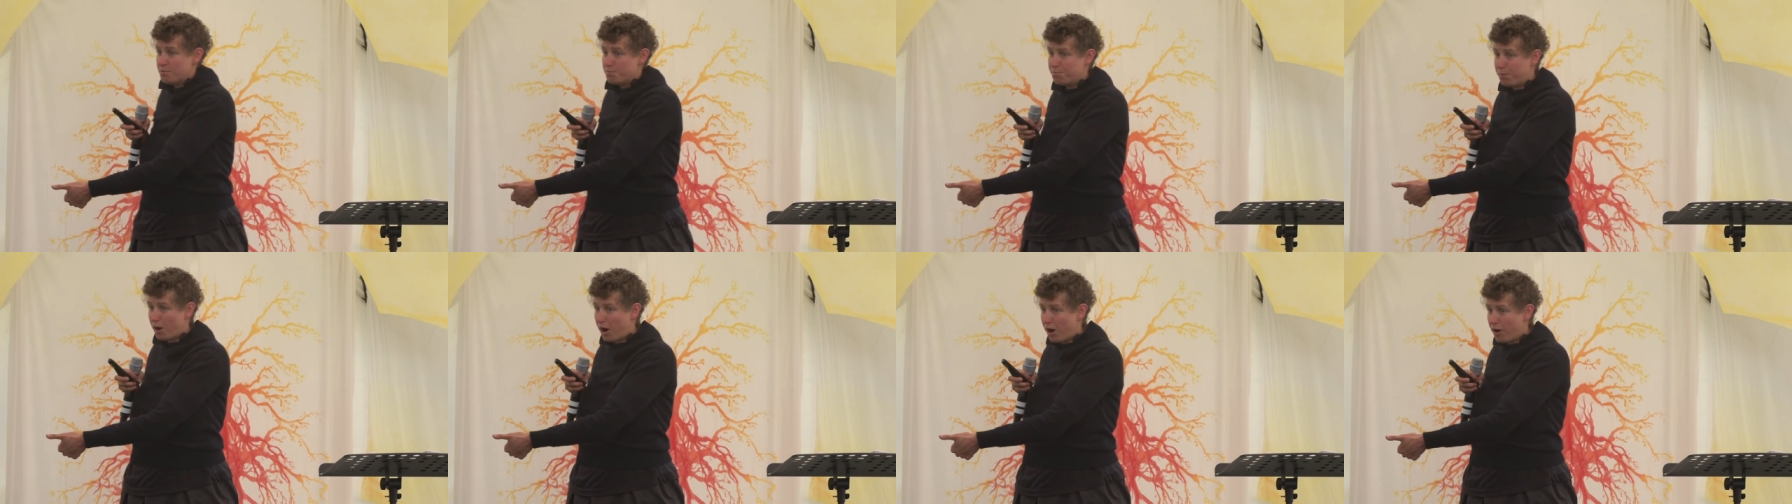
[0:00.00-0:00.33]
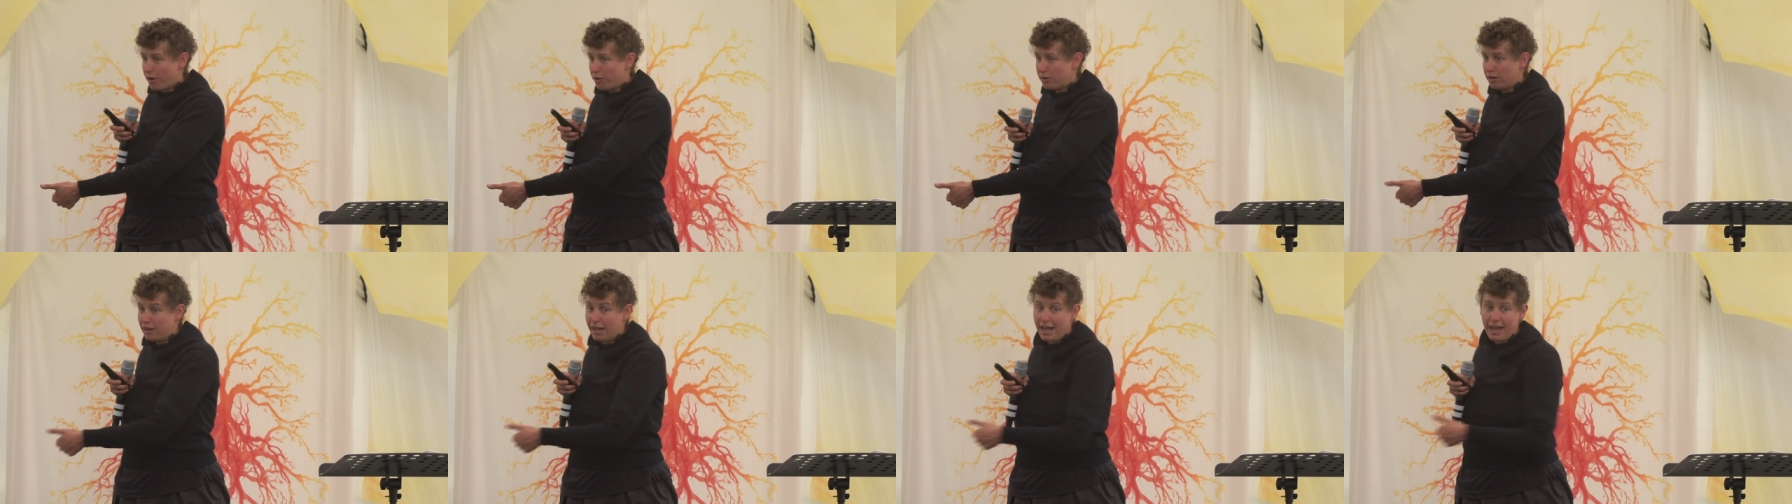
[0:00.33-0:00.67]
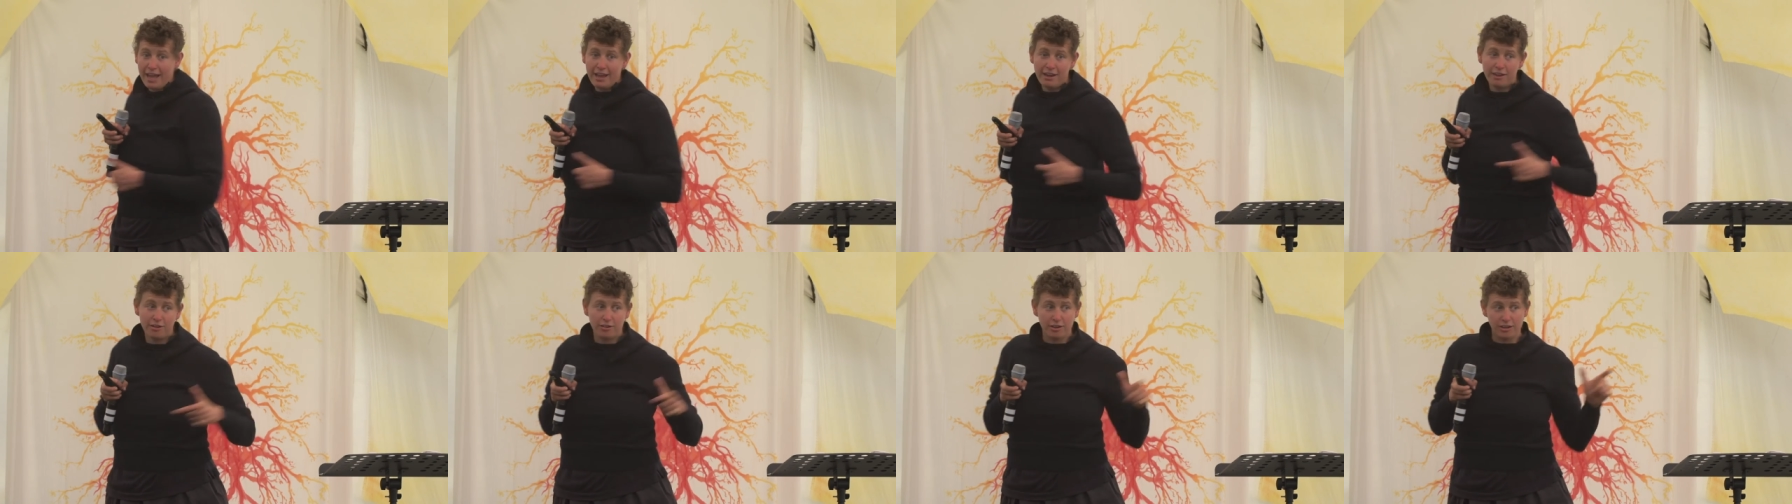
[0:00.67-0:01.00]
borrowed
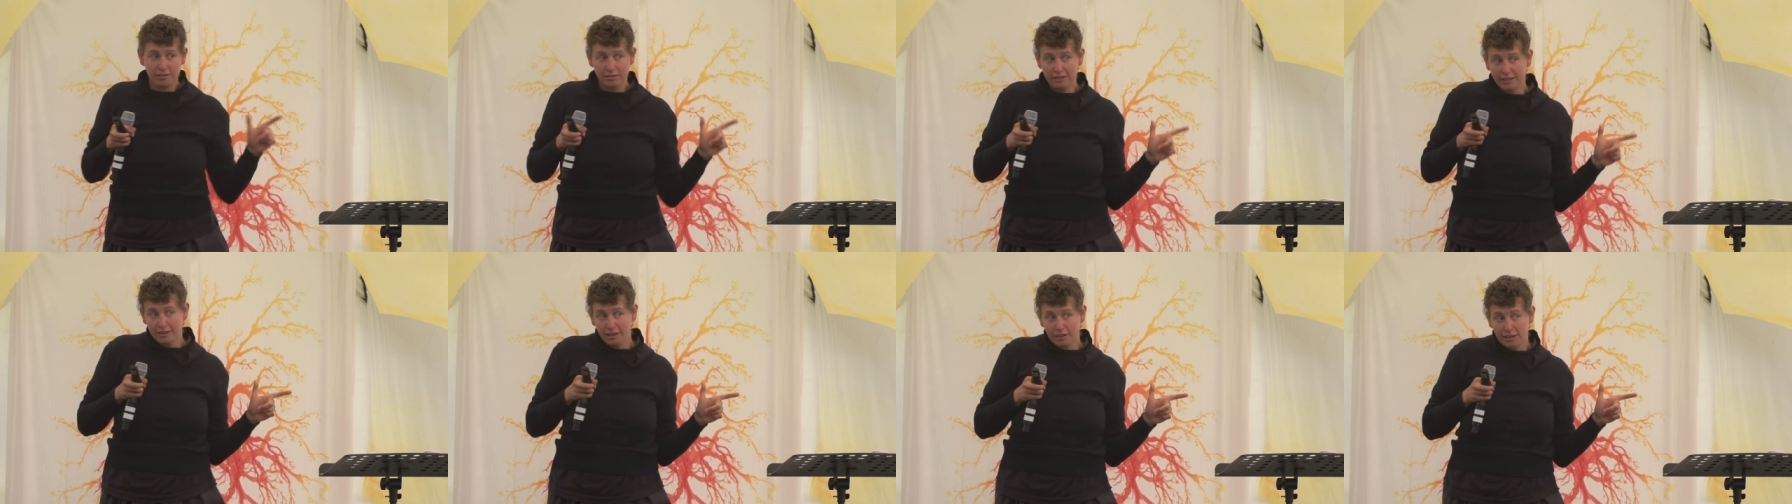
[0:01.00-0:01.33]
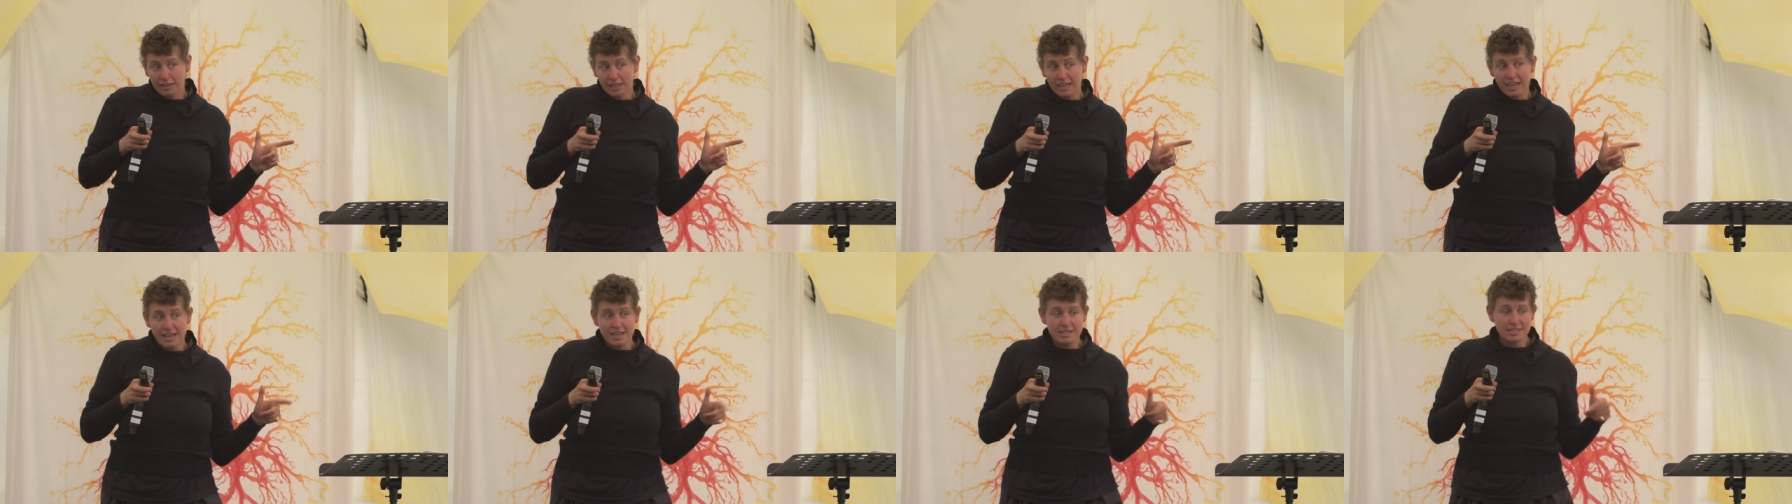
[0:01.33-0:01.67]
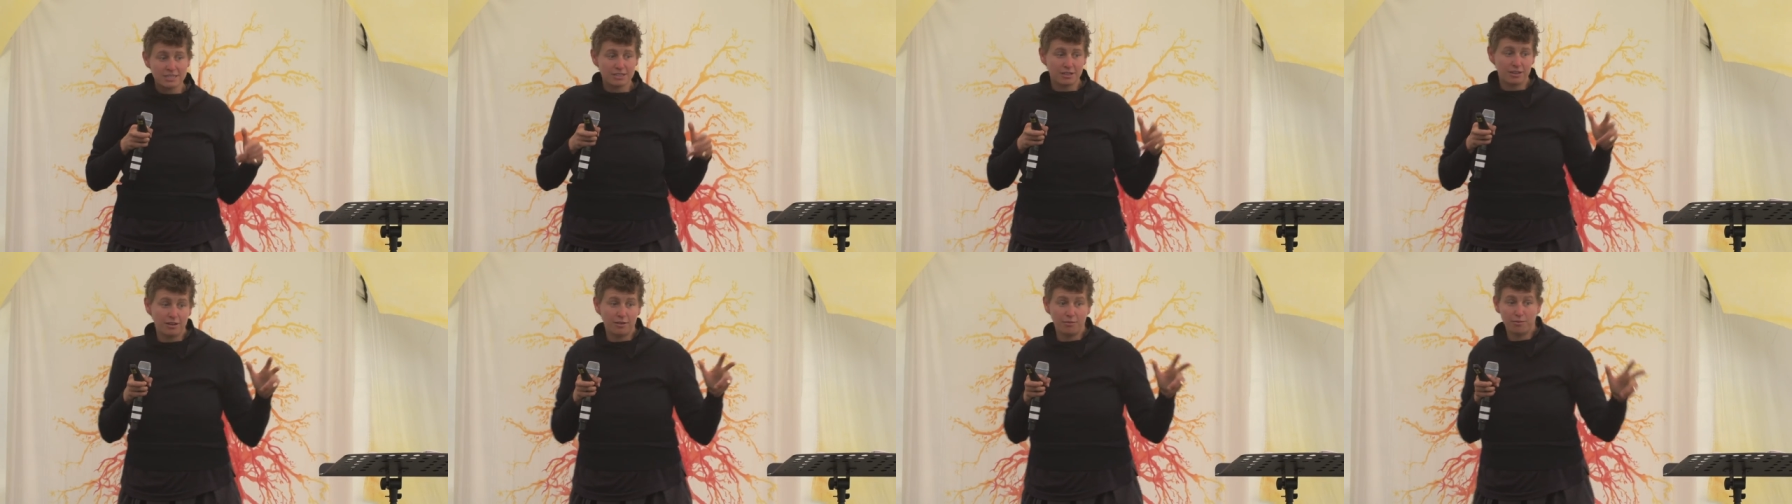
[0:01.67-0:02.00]
land or a little
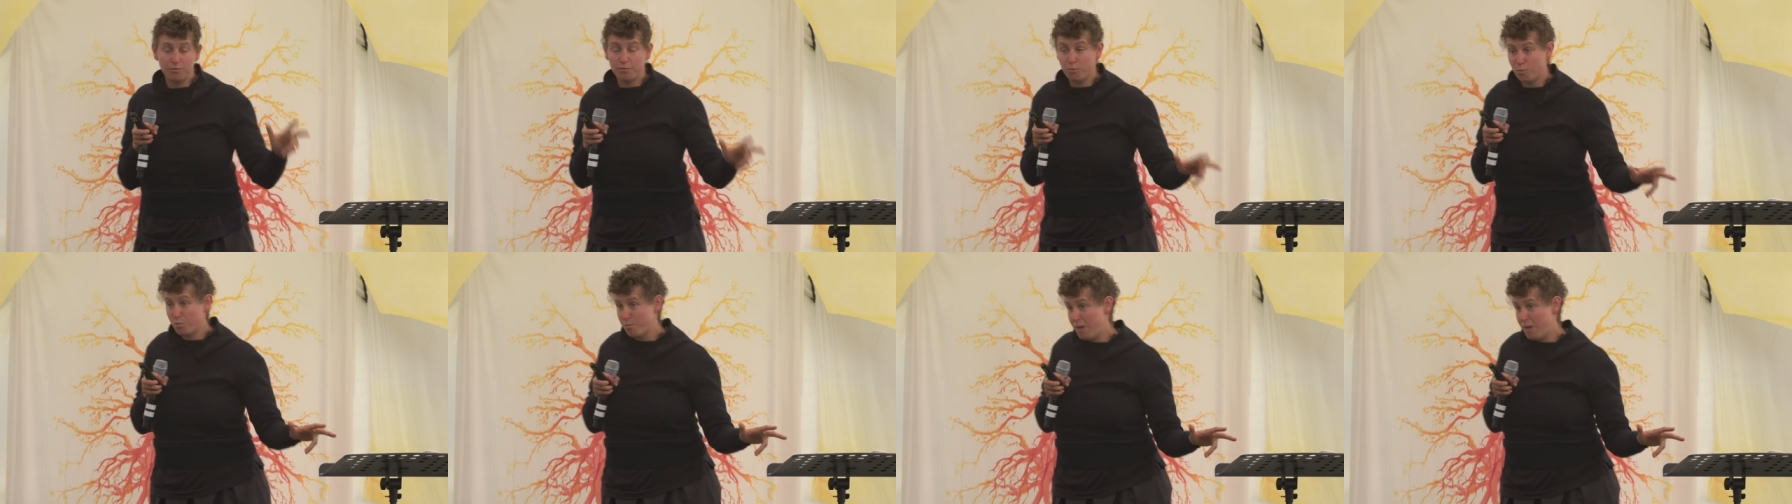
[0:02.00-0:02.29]
lease or